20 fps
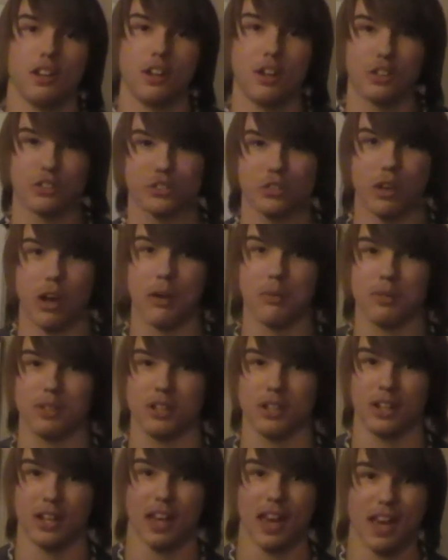And also, I'm
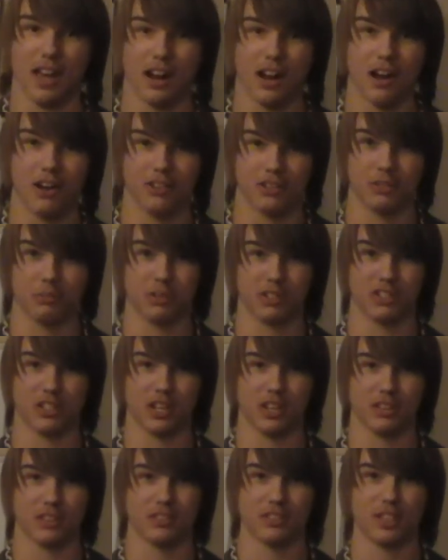going to add on to what
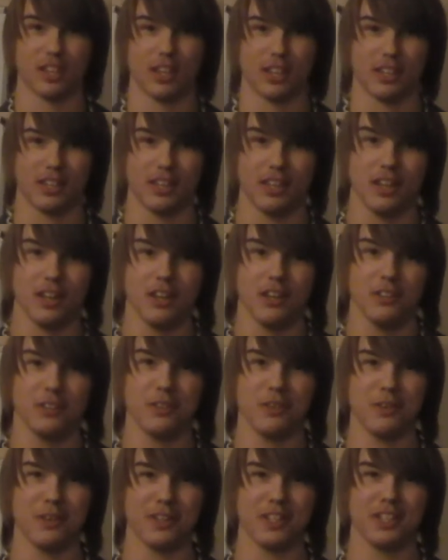Chandler's saying.
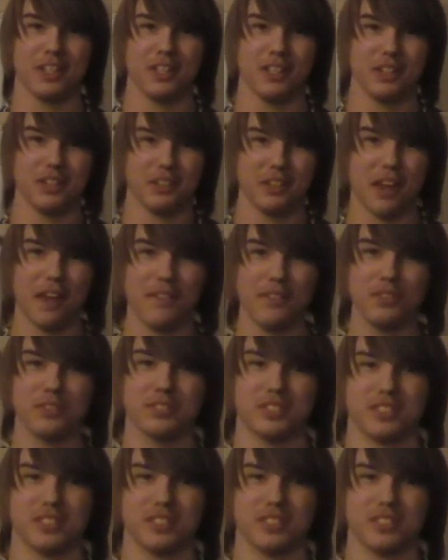Logan, have you